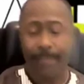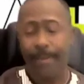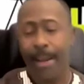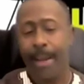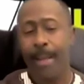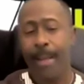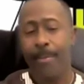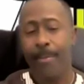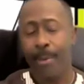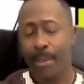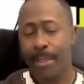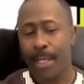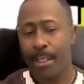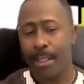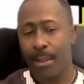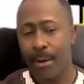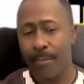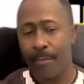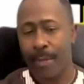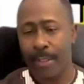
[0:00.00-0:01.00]
very
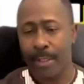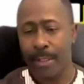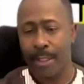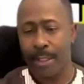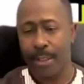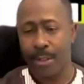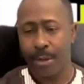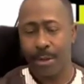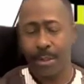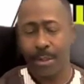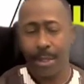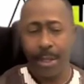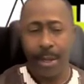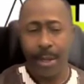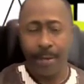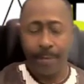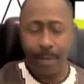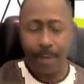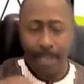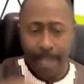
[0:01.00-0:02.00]
important conversation
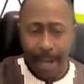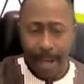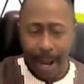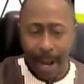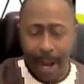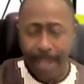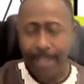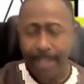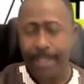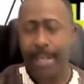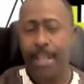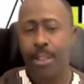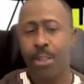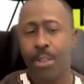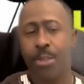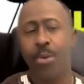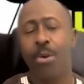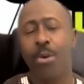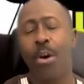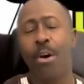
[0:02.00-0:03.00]
for the heart and
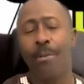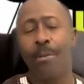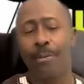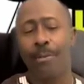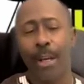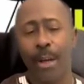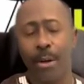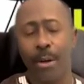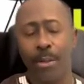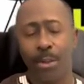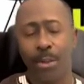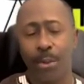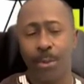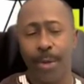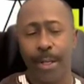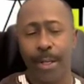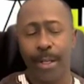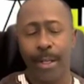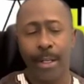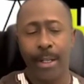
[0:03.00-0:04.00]
soul of the
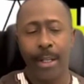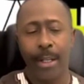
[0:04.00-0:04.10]
country.